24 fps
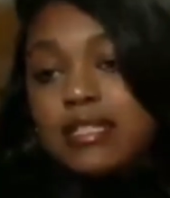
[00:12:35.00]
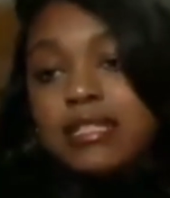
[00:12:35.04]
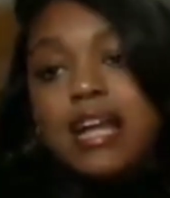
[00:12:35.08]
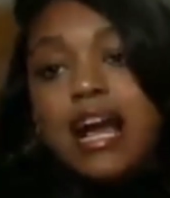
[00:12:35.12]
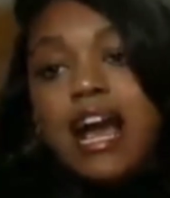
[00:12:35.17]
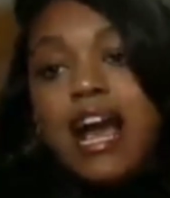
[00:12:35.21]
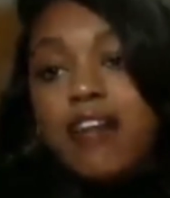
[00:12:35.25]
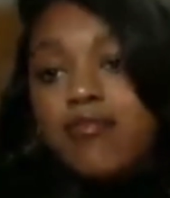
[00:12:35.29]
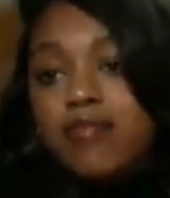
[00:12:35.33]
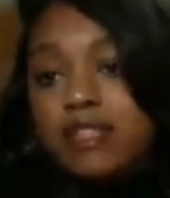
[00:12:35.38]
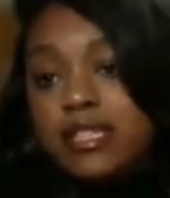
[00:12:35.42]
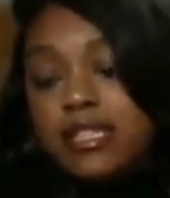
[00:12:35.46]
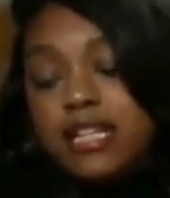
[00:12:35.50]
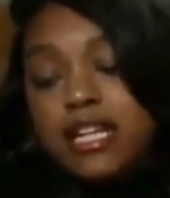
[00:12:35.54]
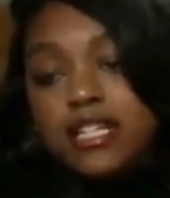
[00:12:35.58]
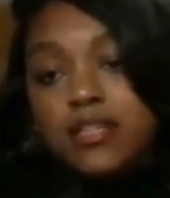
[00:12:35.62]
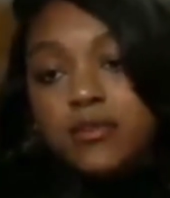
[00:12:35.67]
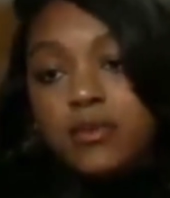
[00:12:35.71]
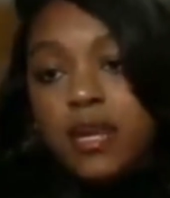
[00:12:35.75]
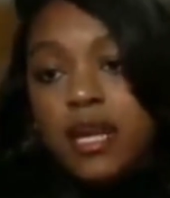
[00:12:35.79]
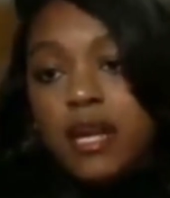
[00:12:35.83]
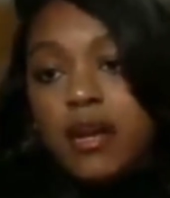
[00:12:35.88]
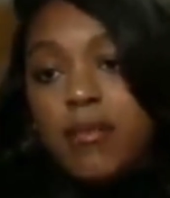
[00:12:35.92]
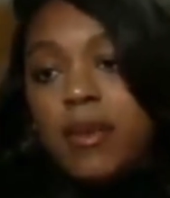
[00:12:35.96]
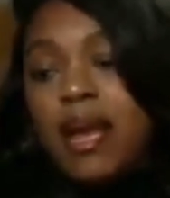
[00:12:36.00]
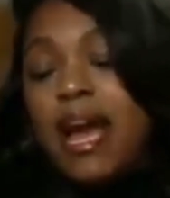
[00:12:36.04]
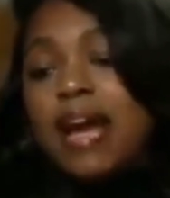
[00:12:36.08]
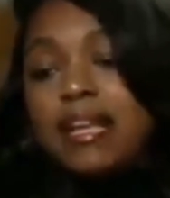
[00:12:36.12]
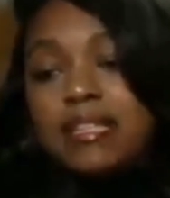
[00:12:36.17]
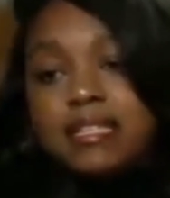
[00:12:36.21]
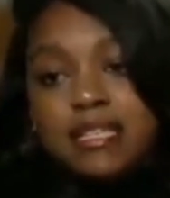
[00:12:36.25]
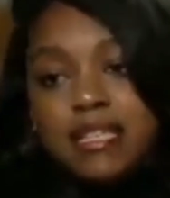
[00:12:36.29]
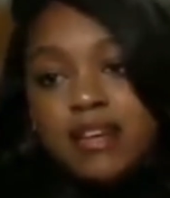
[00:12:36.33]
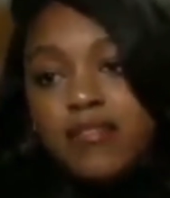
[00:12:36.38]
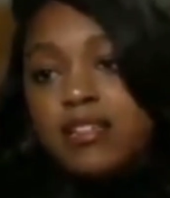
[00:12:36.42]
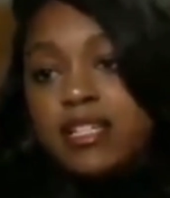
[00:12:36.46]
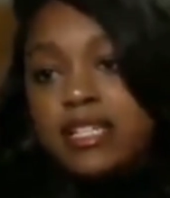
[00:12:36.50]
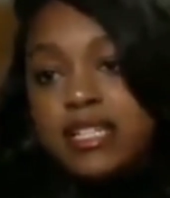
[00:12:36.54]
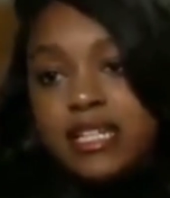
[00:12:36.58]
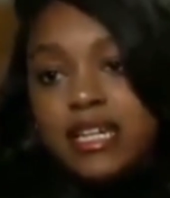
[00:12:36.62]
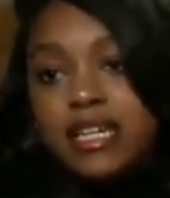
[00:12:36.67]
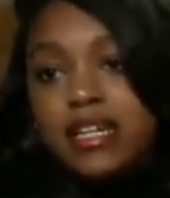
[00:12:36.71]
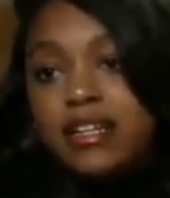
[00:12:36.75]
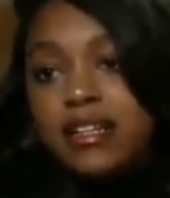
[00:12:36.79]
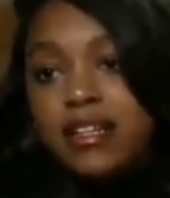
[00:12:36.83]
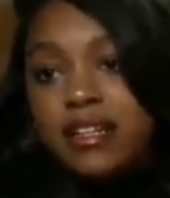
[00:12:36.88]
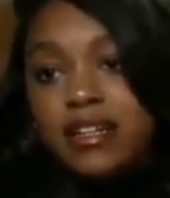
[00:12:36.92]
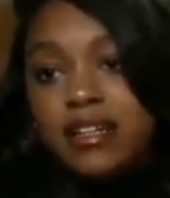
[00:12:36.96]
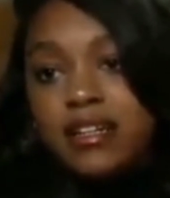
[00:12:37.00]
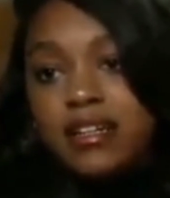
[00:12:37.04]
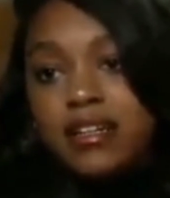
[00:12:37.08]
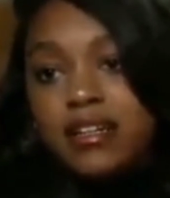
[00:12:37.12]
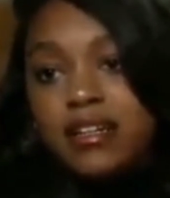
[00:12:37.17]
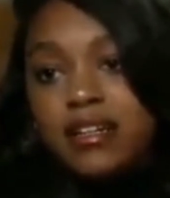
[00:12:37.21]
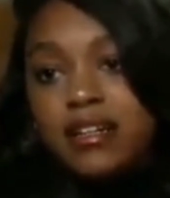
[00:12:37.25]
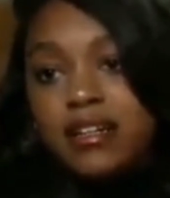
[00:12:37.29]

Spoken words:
and what would you do? It's just like, okay,